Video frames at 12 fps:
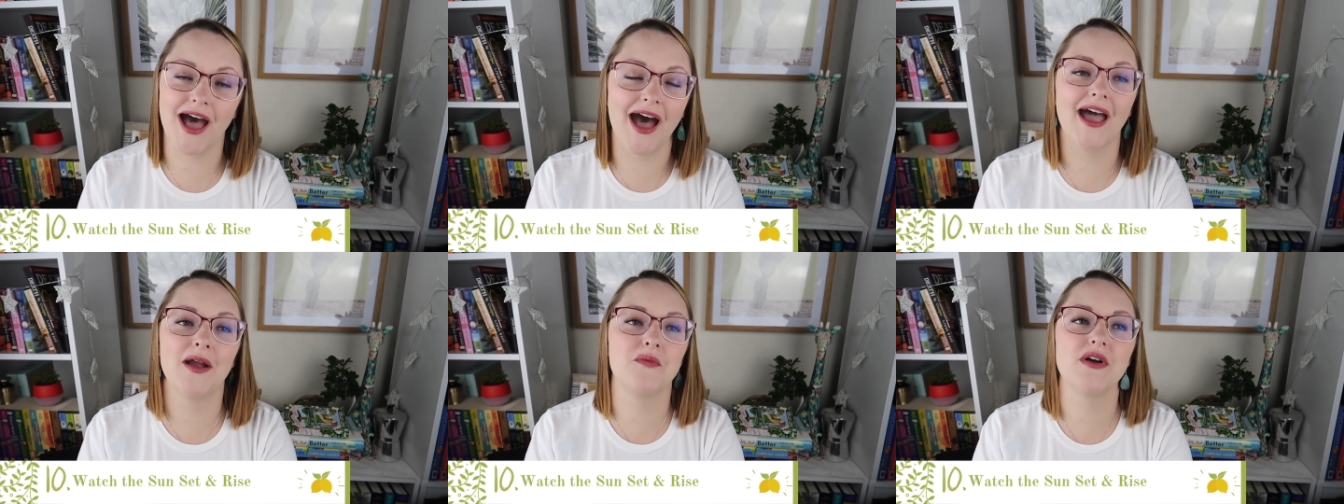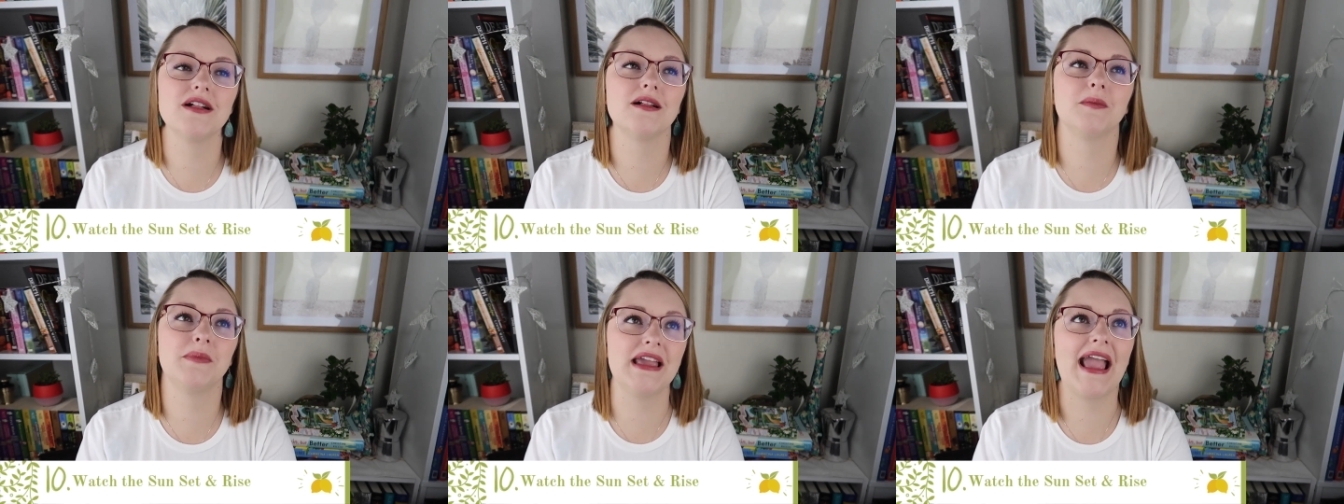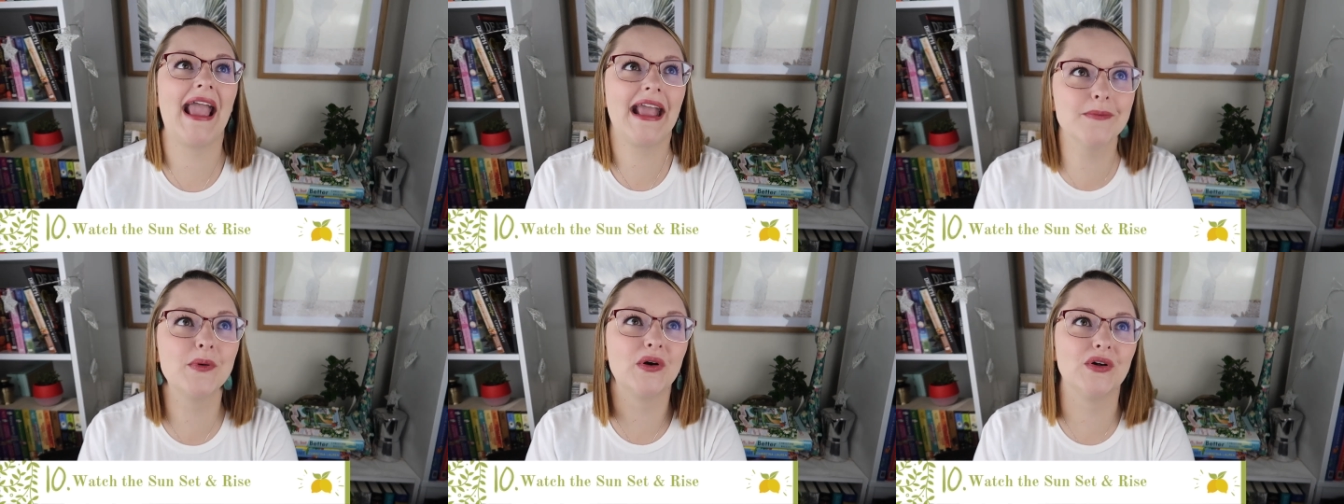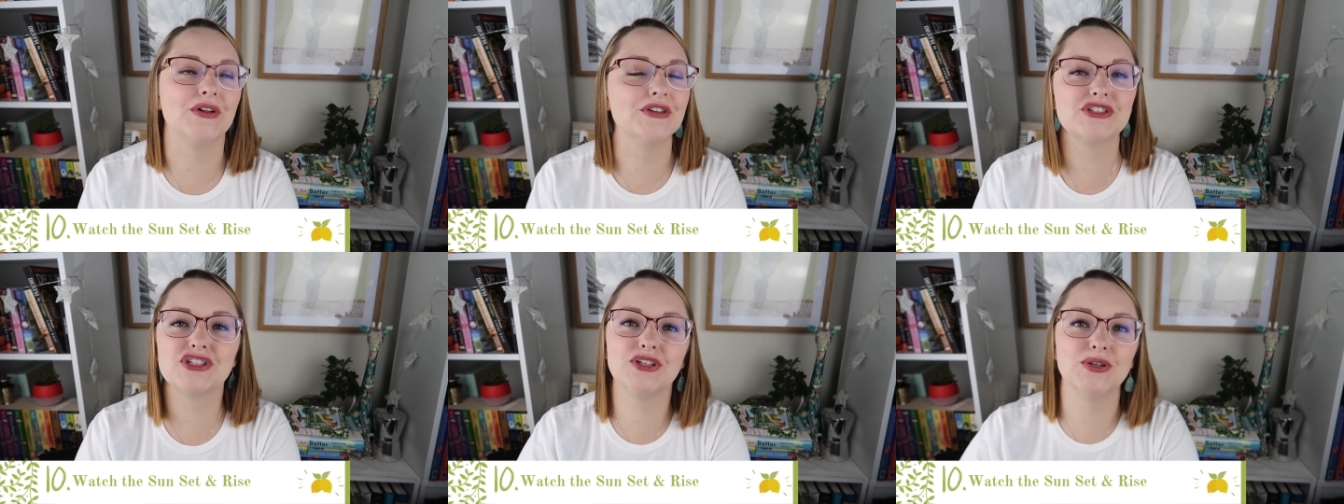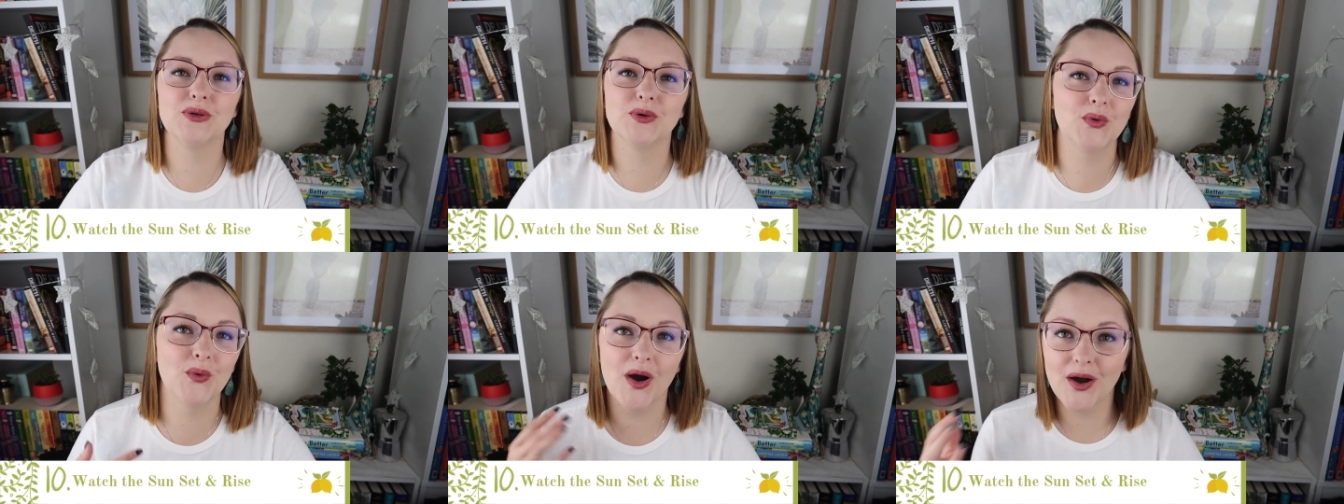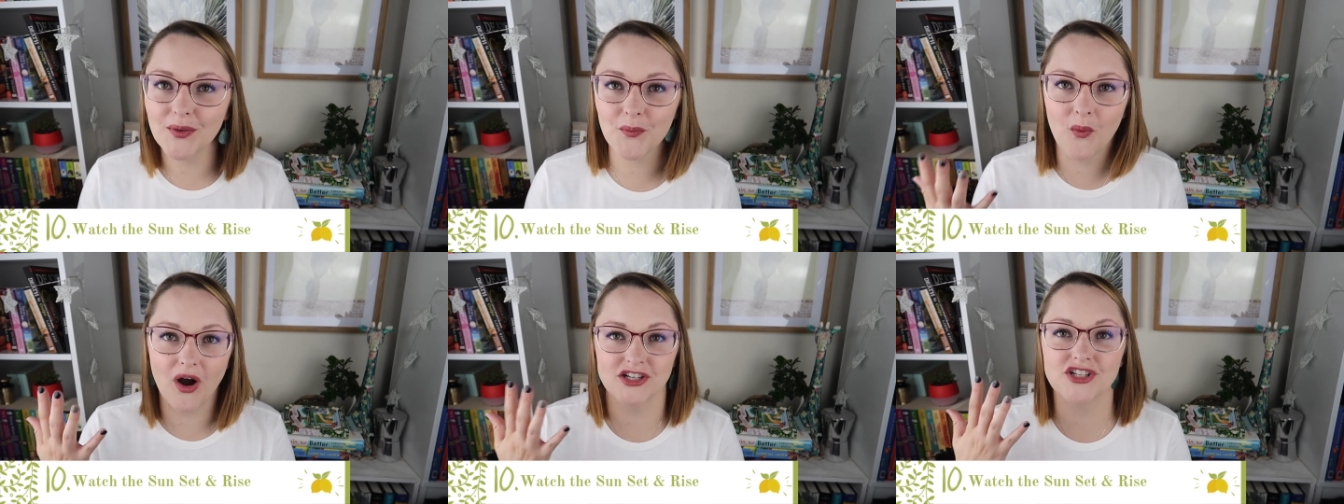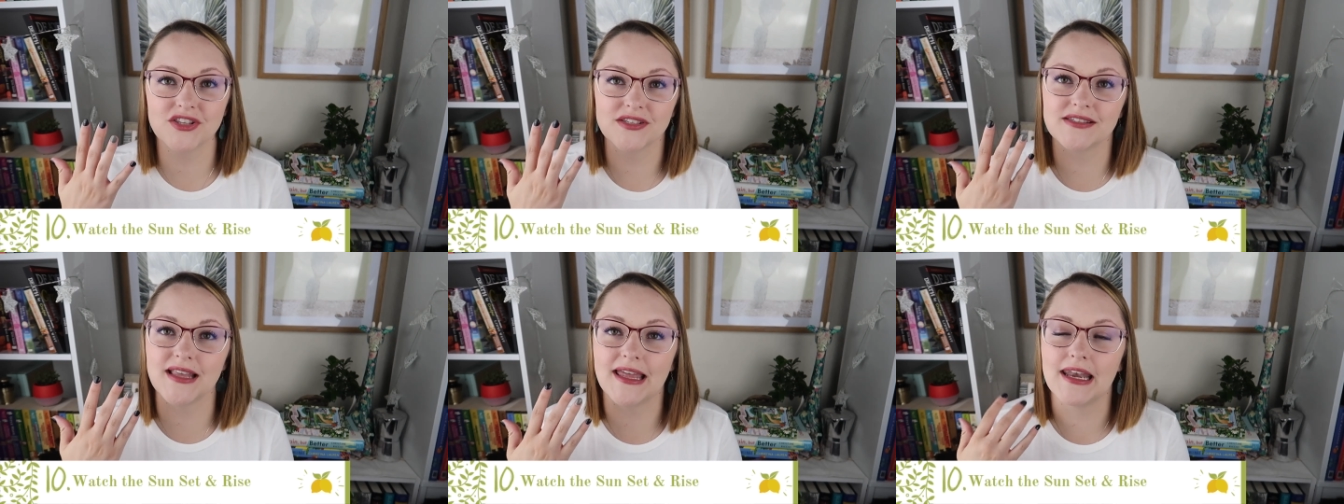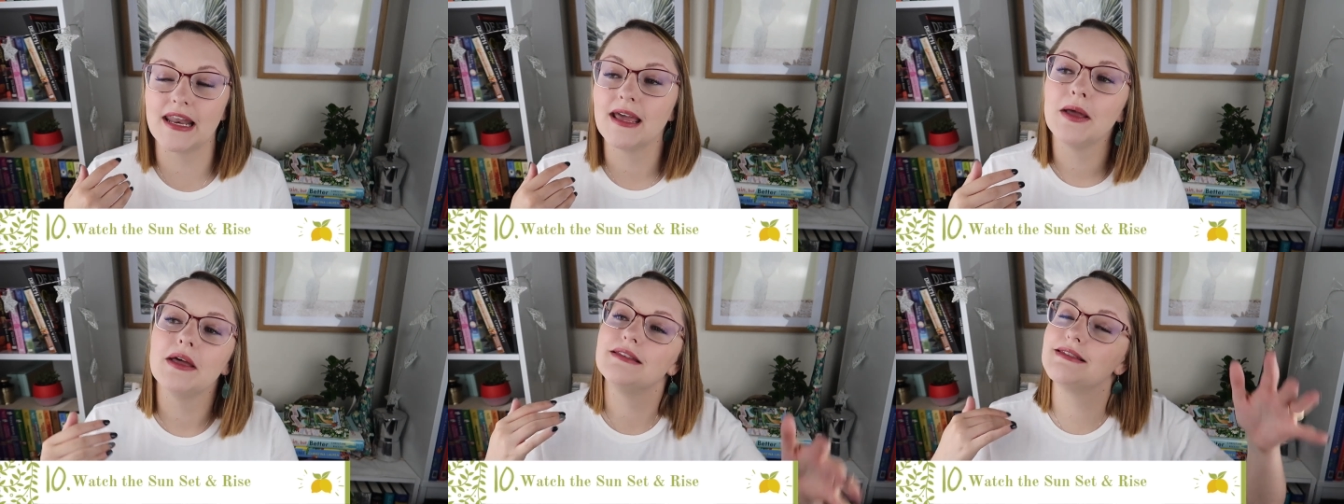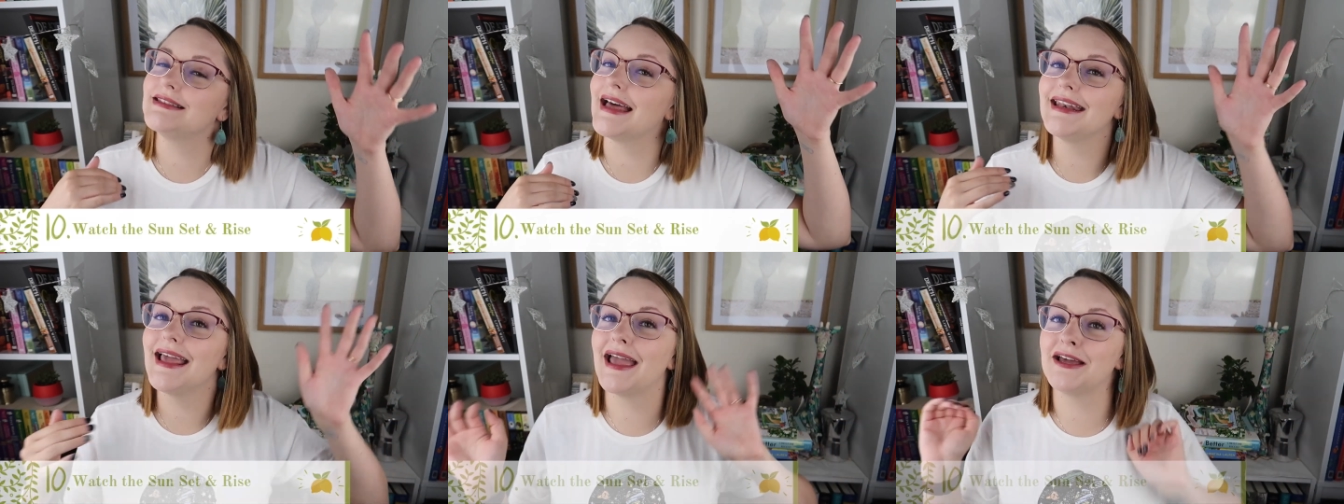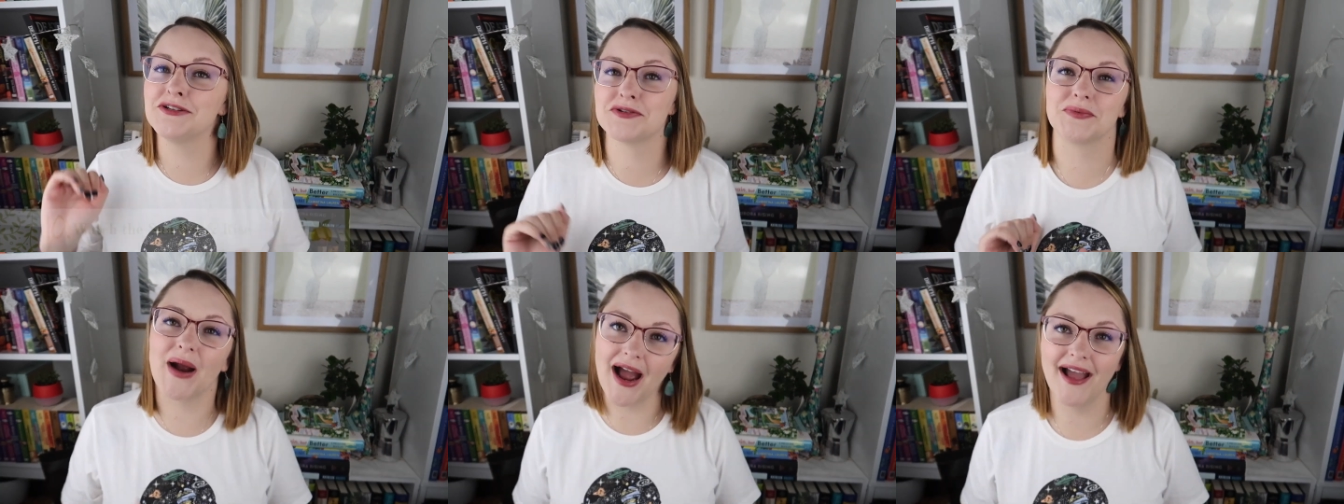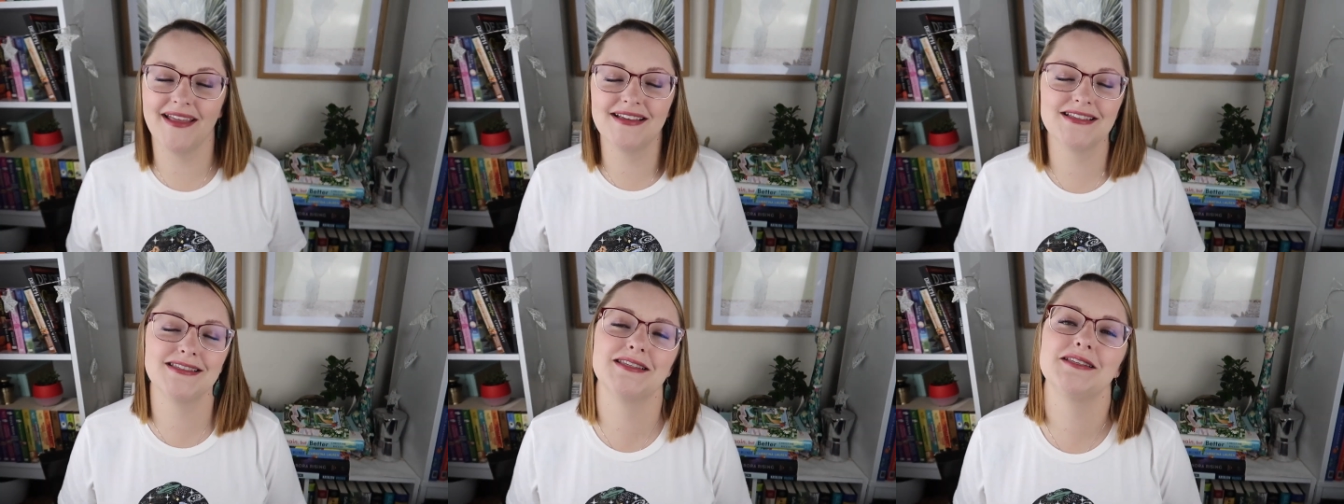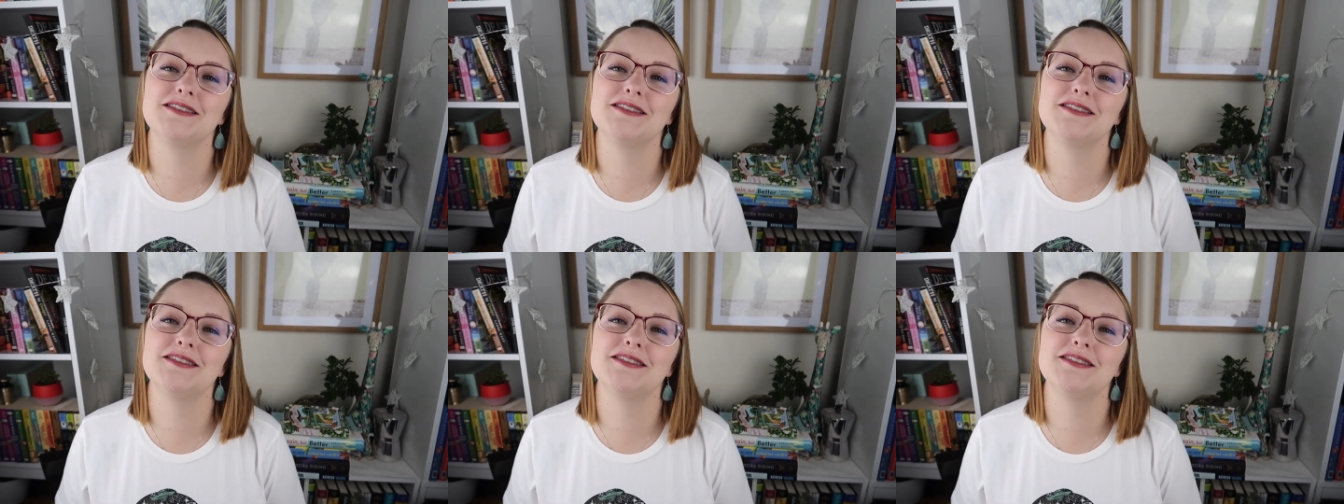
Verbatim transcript: I will be able to watch the sun set and rise.